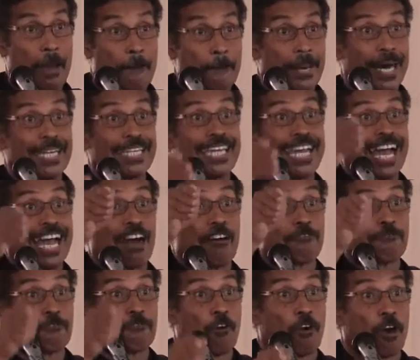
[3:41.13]
but they have
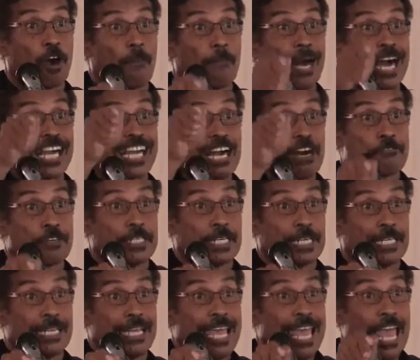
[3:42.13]
formed a
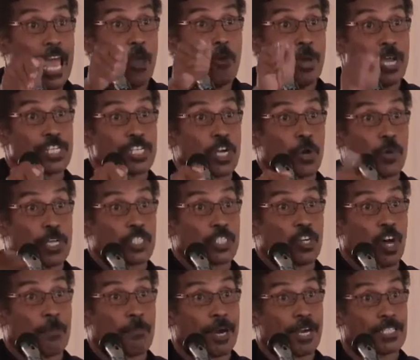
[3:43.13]
covenant in which there was
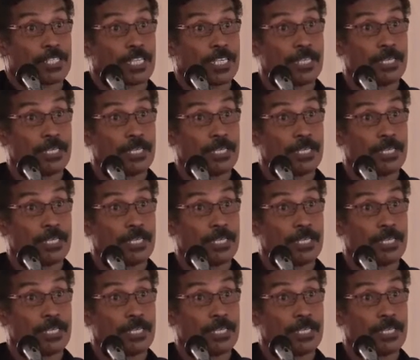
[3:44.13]
no mercy.